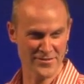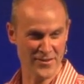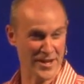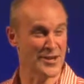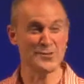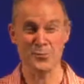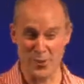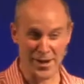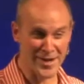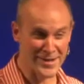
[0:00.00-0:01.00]
He knows what we're
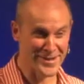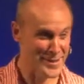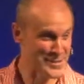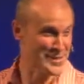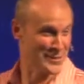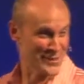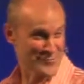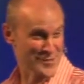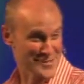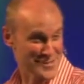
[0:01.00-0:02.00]
like, and he still
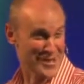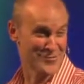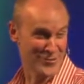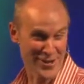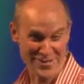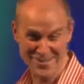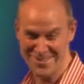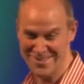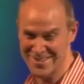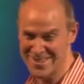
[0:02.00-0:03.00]
loves us and died for us.
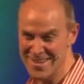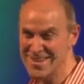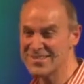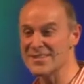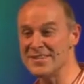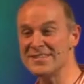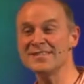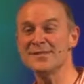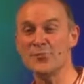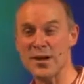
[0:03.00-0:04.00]
So this
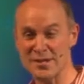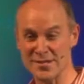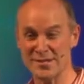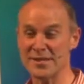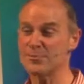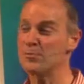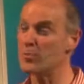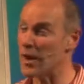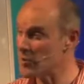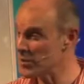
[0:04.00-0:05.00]
is the way Jesus says,
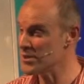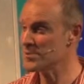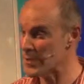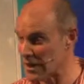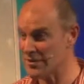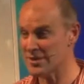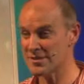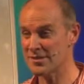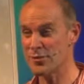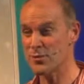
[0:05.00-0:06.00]
I want you to be like
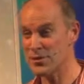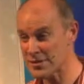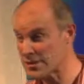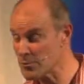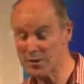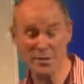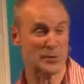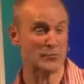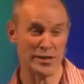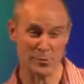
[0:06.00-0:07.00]
this with yourself. I want you to be
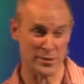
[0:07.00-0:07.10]
real with